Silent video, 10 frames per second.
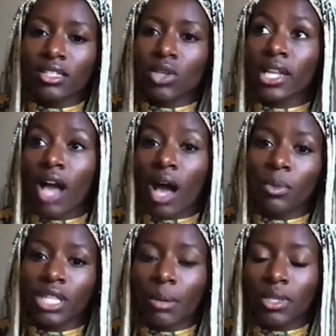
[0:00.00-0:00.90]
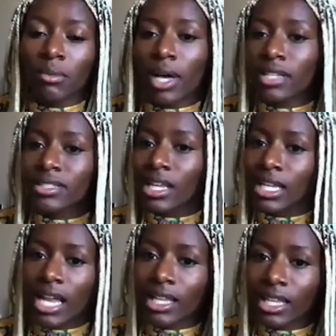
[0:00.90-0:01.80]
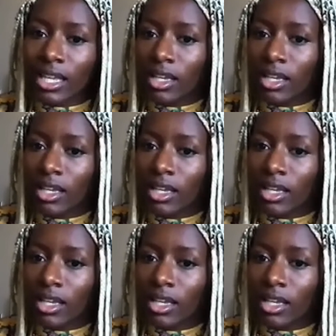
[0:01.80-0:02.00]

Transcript: So I'd gone with them on the bus to Connecticut,